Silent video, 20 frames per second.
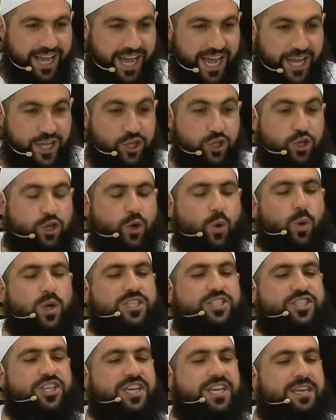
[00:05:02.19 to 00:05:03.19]
Are you
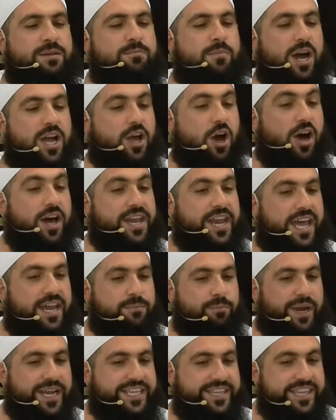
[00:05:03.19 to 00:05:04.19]
questioning my honor and
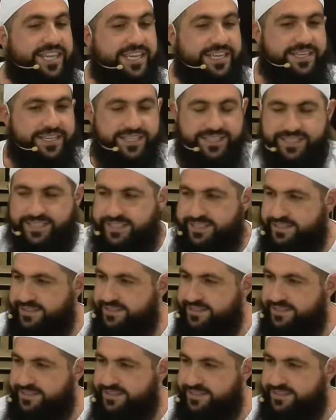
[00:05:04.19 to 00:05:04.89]
my dignity?